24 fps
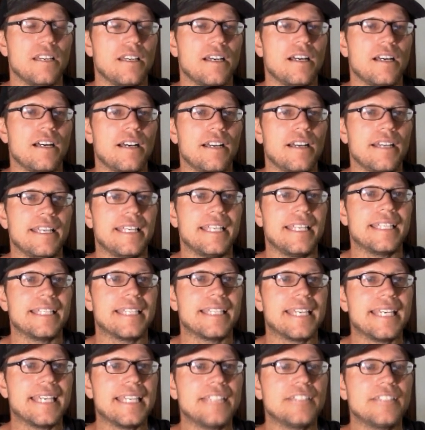in
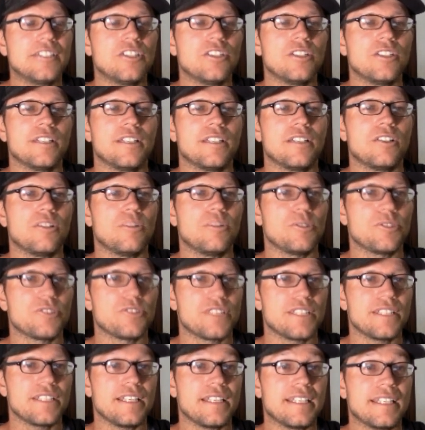Quito and
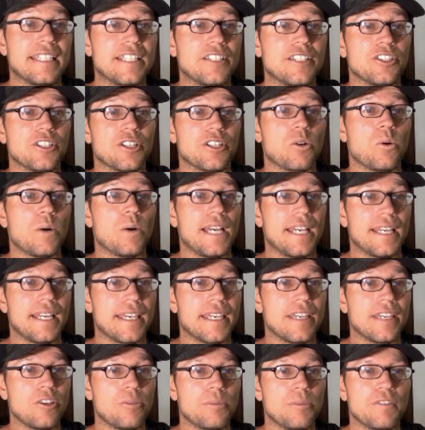almost a year in
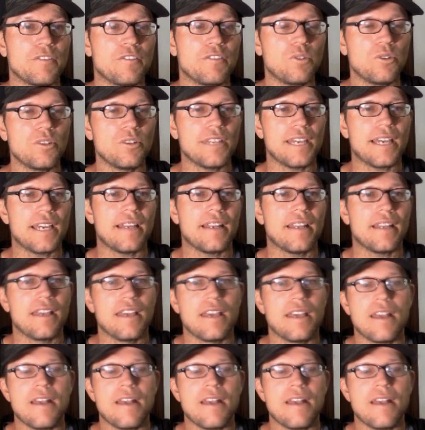Guayaquil before that.